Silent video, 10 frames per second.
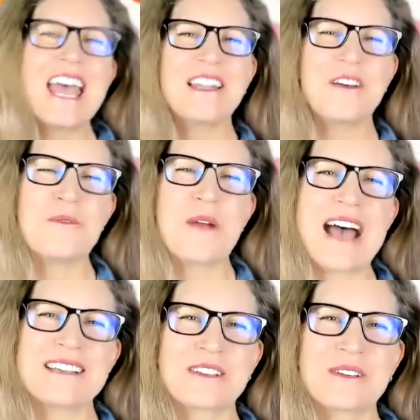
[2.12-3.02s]
Hello,
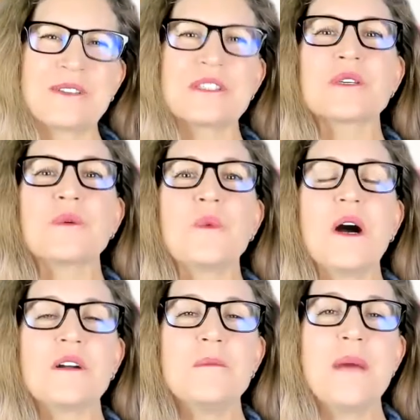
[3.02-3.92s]
Rascals.
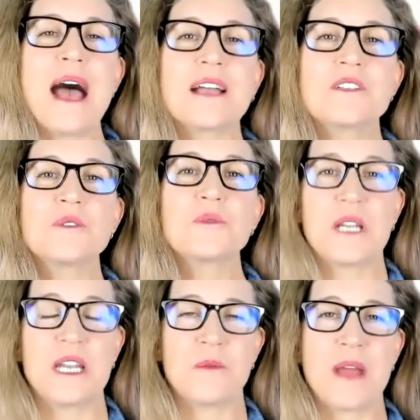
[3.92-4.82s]
Welcome back to
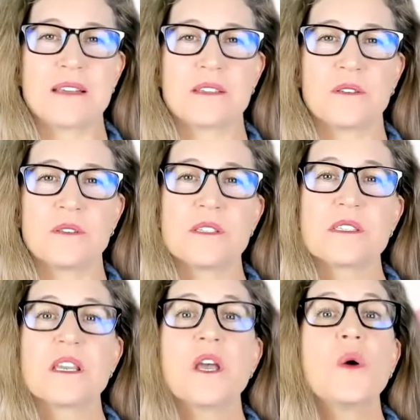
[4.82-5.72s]
Reading
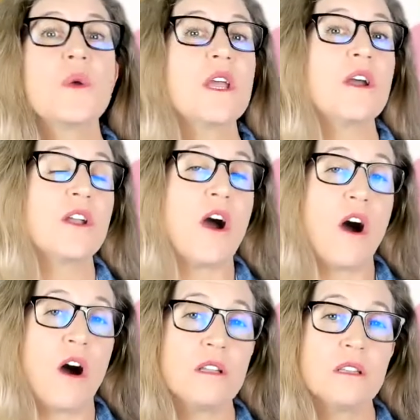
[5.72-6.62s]
Rascals. We are an
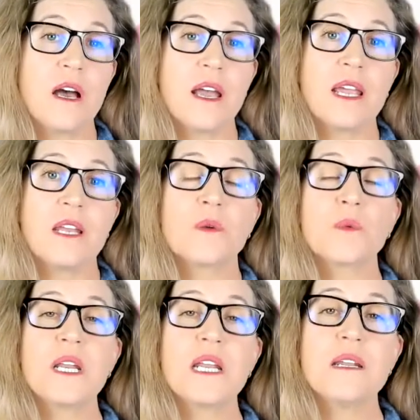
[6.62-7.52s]
online
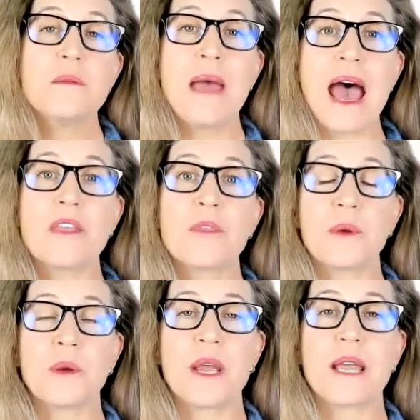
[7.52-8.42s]
reading and math
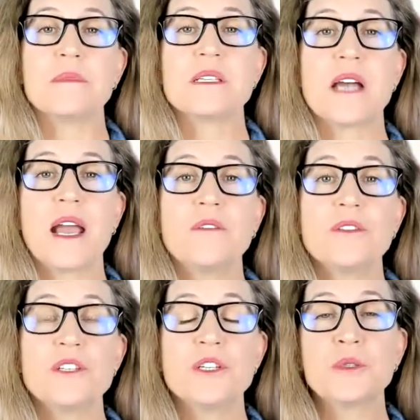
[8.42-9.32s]
program designed
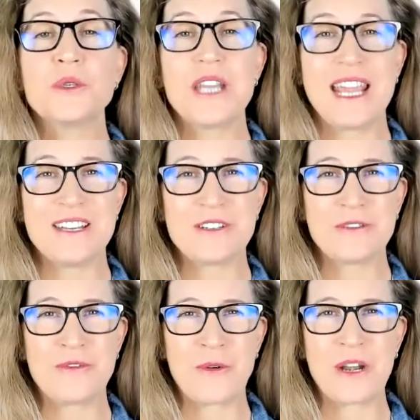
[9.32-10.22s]
for children
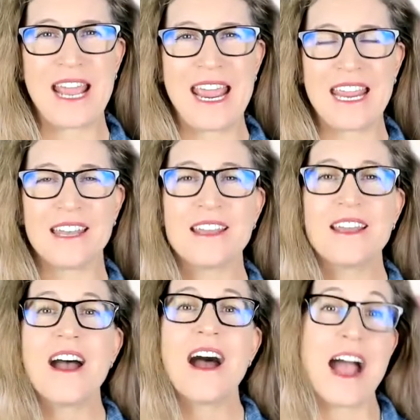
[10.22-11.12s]
ages 4 to 8.
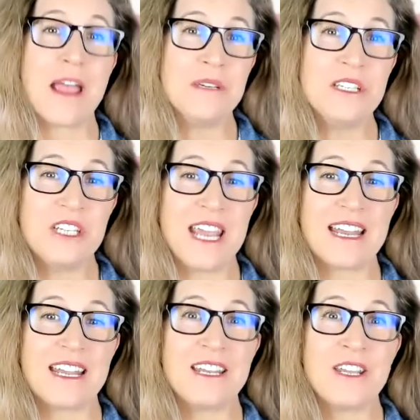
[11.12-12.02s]
I'm Miss
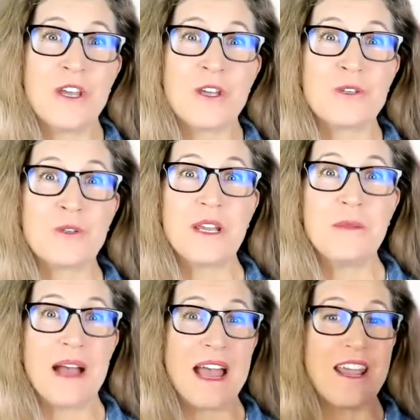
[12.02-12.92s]
Shannon,
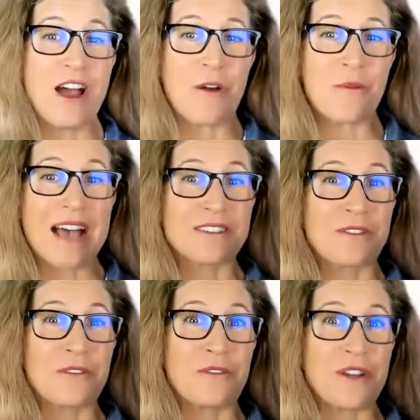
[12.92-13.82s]
joined by our
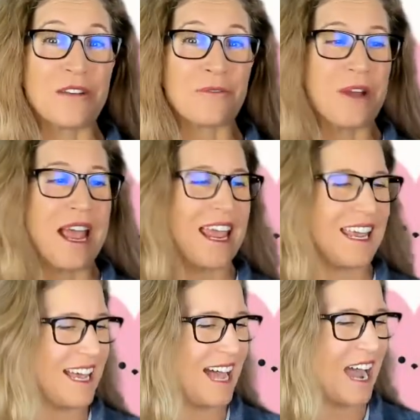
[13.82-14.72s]
Rascal friend,
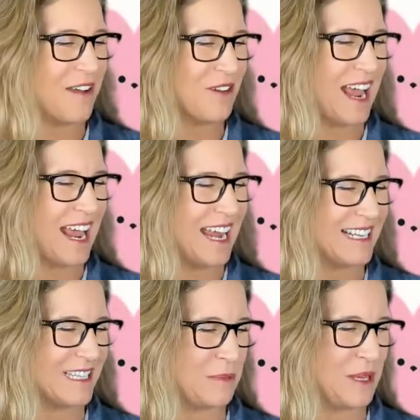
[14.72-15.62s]
Ray. Hi, Ray.
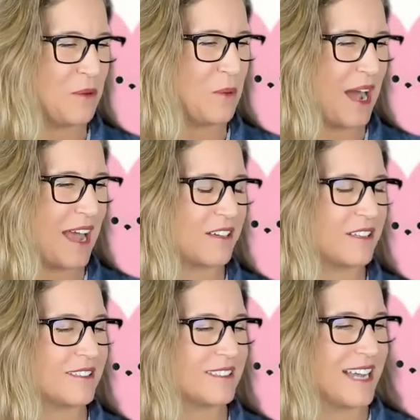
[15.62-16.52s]
It's been a
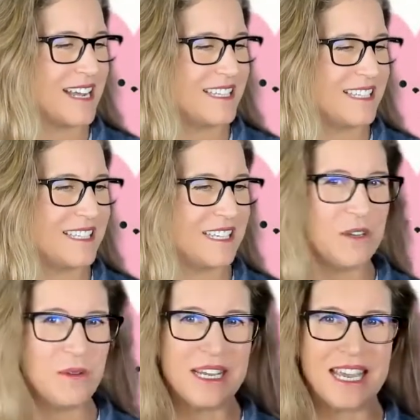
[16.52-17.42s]
while. Nice to see
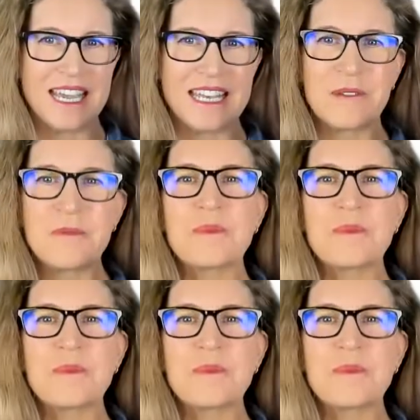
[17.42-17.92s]
you again.